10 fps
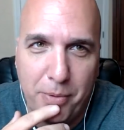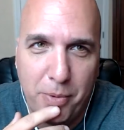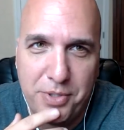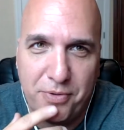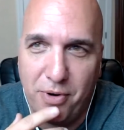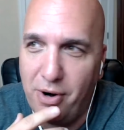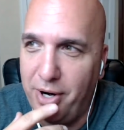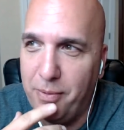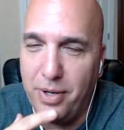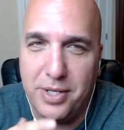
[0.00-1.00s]
which Ferrari
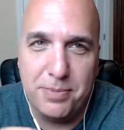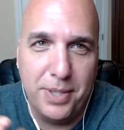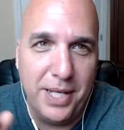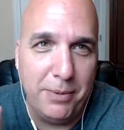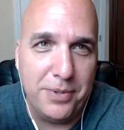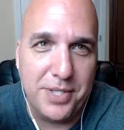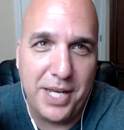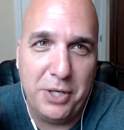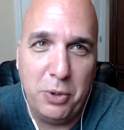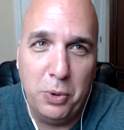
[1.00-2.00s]
it was, but it was a
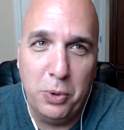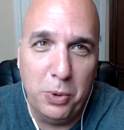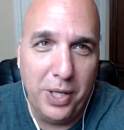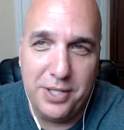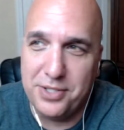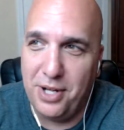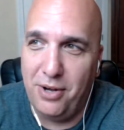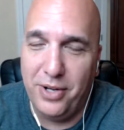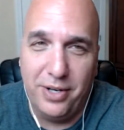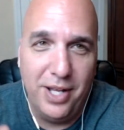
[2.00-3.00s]
cool
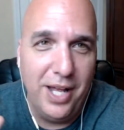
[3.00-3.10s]
install,